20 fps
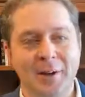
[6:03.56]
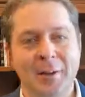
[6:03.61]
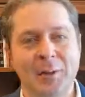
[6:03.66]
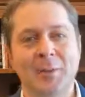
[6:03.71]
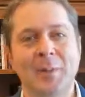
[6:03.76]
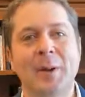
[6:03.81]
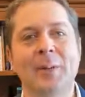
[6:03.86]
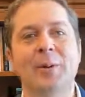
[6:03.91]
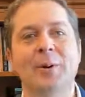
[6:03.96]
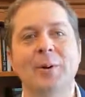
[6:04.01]
with
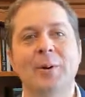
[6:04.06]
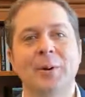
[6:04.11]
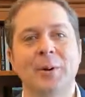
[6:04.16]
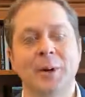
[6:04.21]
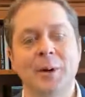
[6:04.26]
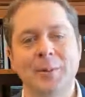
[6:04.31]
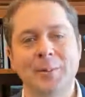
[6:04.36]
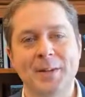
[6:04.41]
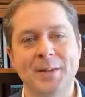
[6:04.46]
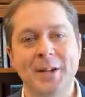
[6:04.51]
people who are
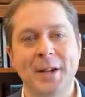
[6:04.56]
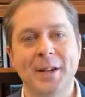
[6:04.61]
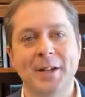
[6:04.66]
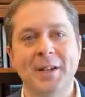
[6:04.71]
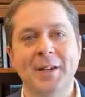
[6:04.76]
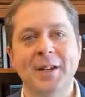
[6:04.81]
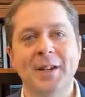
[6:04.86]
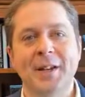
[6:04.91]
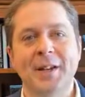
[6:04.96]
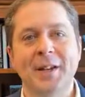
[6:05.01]
upset,
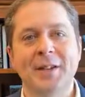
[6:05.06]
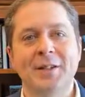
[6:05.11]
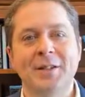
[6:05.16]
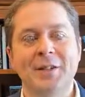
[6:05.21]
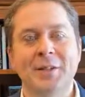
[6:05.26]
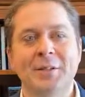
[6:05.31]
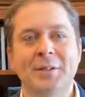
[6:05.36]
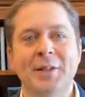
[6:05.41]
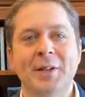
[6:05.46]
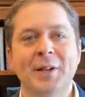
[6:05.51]

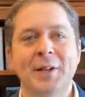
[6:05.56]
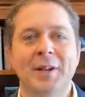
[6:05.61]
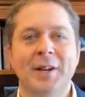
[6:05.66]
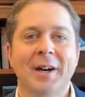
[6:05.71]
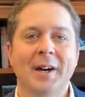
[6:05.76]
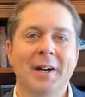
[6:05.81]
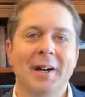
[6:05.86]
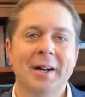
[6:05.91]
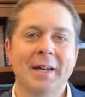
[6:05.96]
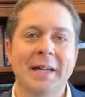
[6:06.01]
to
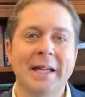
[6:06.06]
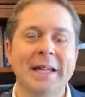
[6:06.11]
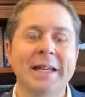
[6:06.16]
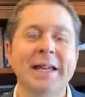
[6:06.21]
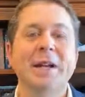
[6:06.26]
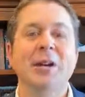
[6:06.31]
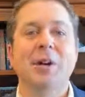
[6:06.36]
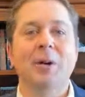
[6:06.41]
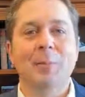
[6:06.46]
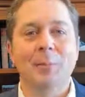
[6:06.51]
uh,
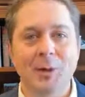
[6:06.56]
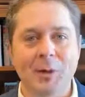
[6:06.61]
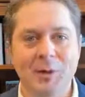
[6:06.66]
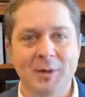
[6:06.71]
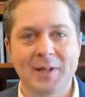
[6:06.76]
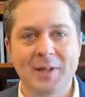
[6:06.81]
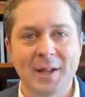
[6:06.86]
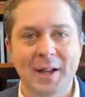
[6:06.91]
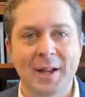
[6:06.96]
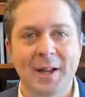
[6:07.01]
hear both
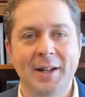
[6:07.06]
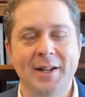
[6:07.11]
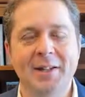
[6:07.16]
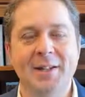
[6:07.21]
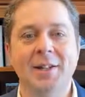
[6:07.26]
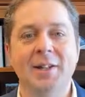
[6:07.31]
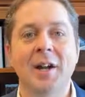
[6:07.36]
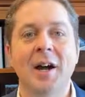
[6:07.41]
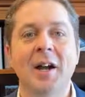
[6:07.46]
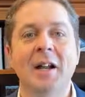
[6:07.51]
sides,
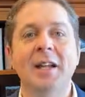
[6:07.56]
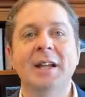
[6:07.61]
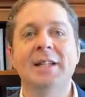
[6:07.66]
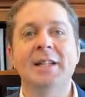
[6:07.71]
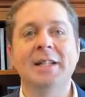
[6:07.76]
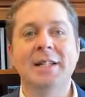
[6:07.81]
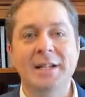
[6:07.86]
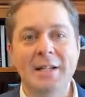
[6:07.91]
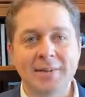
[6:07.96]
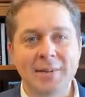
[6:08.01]
to not
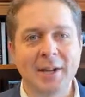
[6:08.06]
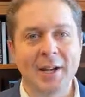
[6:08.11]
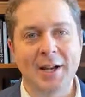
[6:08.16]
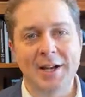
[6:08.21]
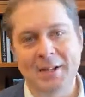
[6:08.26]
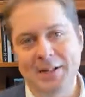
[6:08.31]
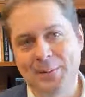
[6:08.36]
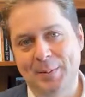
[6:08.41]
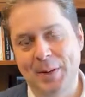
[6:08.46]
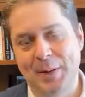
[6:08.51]

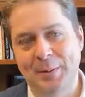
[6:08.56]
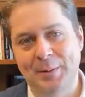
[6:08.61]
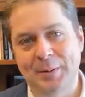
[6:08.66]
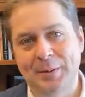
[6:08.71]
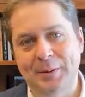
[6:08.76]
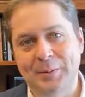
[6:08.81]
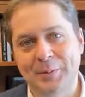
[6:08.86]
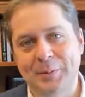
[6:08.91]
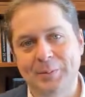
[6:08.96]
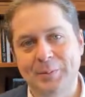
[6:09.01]
demonize
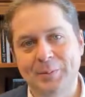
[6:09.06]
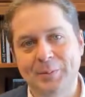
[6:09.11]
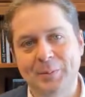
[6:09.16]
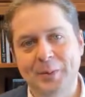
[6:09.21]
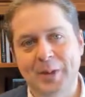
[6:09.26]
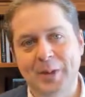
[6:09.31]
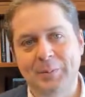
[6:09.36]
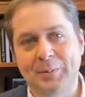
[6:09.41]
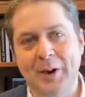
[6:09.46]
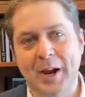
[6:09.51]
people
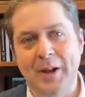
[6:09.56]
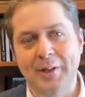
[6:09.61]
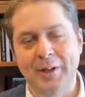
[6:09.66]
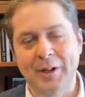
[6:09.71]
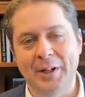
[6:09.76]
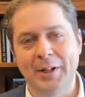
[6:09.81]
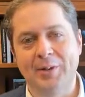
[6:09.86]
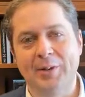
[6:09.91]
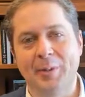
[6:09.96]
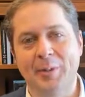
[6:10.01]
for having
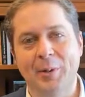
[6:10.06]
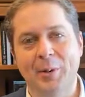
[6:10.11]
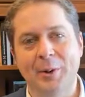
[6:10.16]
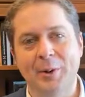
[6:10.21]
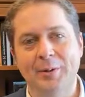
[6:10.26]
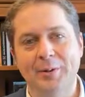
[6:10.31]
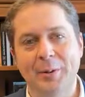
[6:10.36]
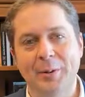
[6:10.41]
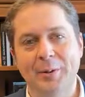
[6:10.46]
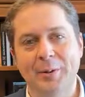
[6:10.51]
a different point
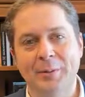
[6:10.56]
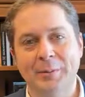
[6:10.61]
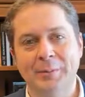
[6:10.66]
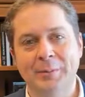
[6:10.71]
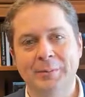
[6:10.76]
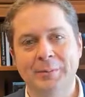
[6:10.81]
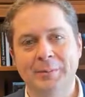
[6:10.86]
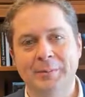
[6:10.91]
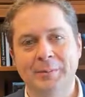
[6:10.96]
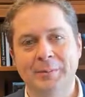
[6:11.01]
of view.
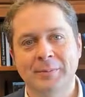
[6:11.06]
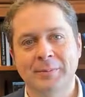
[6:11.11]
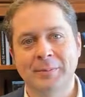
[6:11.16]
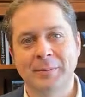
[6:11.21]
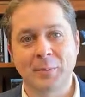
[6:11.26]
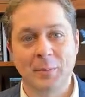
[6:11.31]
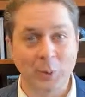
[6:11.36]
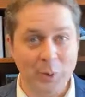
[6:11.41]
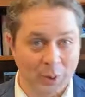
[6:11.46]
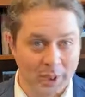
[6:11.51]

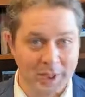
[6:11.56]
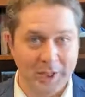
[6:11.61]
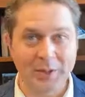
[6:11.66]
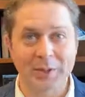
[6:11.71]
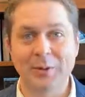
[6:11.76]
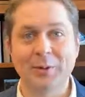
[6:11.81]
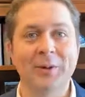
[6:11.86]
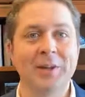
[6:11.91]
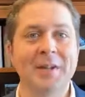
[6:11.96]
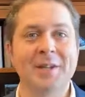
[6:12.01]
What did he
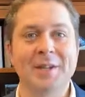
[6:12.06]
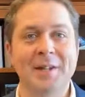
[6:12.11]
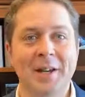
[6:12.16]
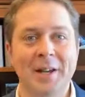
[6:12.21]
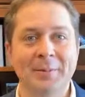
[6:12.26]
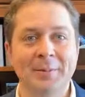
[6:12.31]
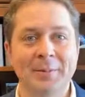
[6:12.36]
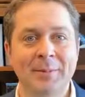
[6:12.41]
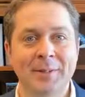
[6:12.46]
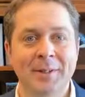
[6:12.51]
do this
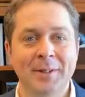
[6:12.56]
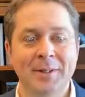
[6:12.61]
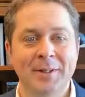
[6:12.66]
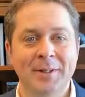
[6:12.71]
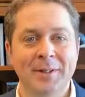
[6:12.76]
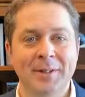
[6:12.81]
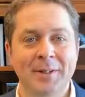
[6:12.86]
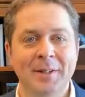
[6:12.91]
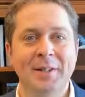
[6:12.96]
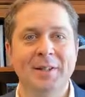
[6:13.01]
time?
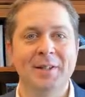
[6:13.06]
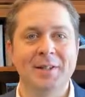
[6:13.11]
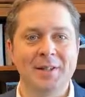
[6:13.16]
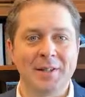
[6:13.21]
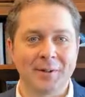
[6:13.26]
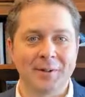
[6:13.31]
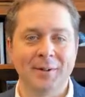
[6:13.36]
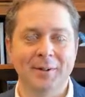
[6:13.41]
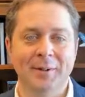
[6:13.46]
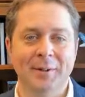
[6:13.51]
He
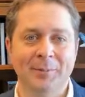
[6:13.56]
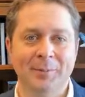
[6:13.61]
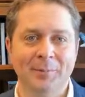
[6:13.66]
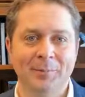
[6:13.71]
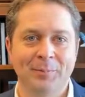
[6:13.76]
insulted them.